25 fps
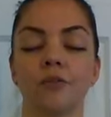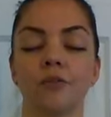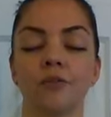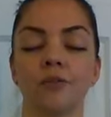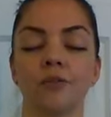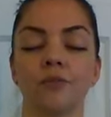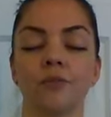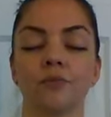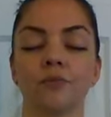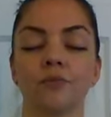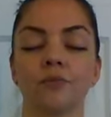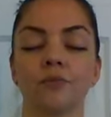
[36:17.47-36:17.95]

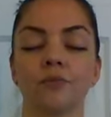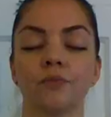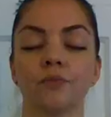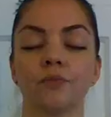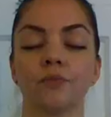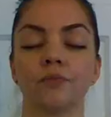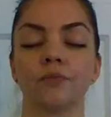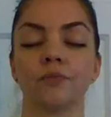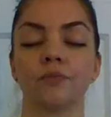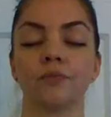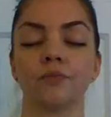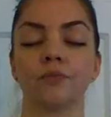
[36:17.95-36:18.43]

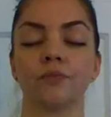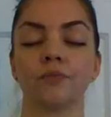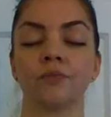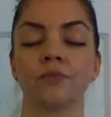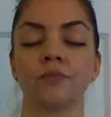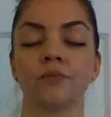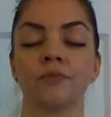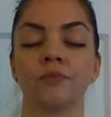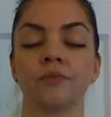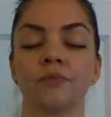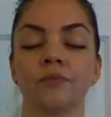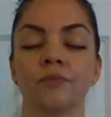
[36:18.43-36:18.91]

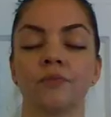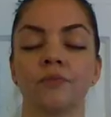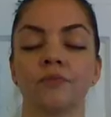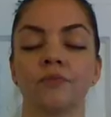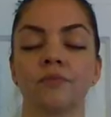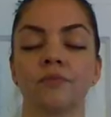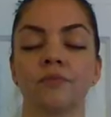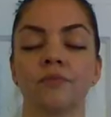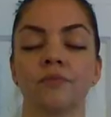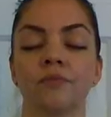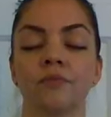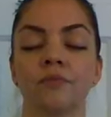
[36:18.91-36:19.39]

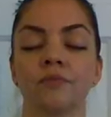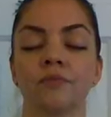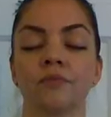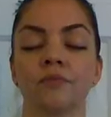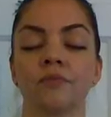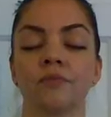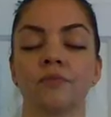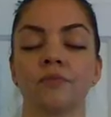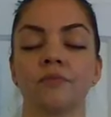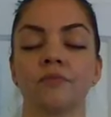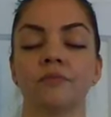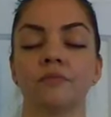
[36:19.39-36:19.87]

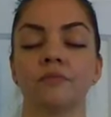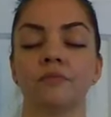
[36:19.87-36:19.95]
(no one is talking)